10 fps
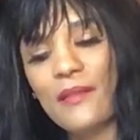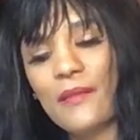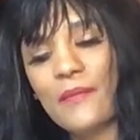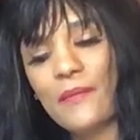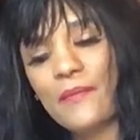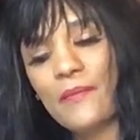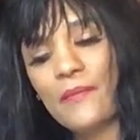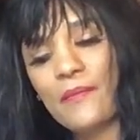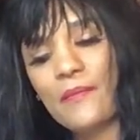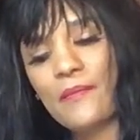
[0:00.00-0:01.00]
How many
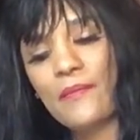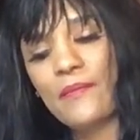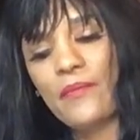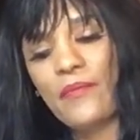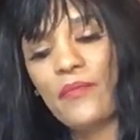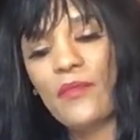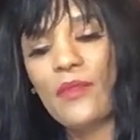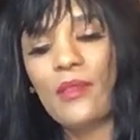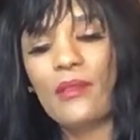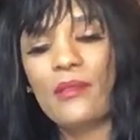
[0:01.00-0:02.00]
raspberries?
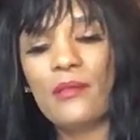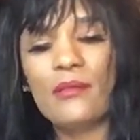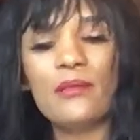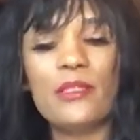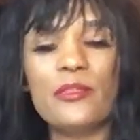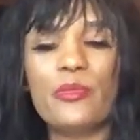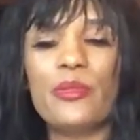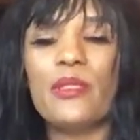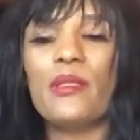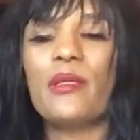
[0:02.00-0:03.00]
Oh, let's
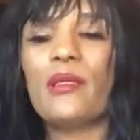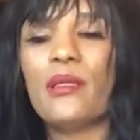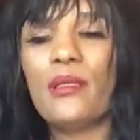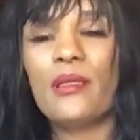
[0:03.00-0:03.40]
put a... Wait,